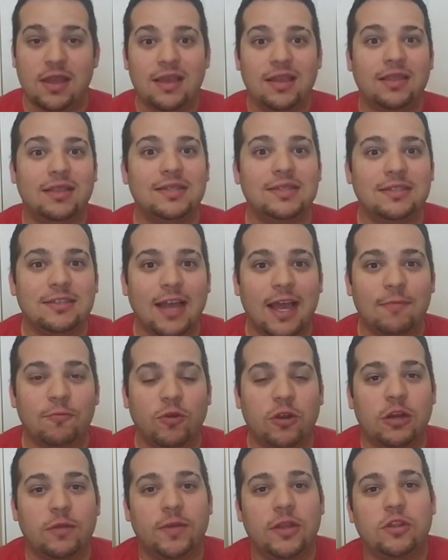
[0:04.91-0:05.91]
This time we're
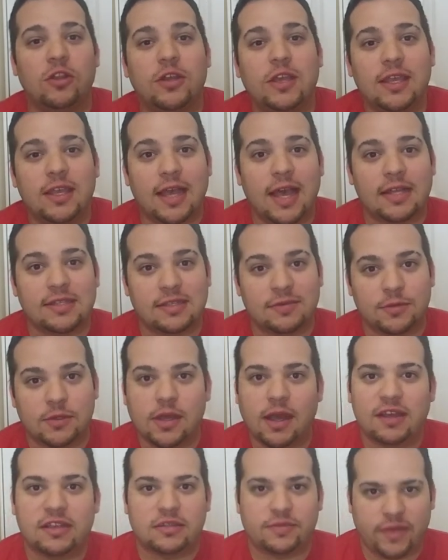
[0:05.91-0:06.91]
going to be looking at some
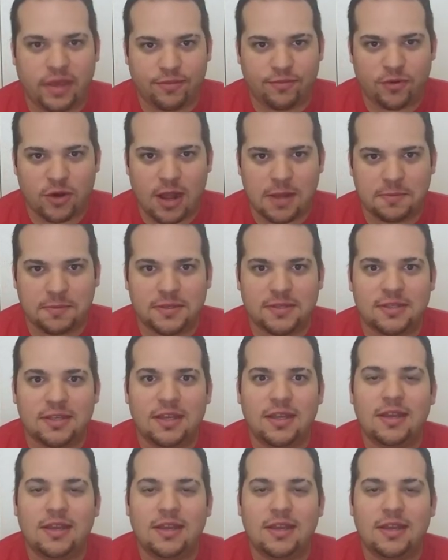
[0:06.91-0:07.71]
cosplay props.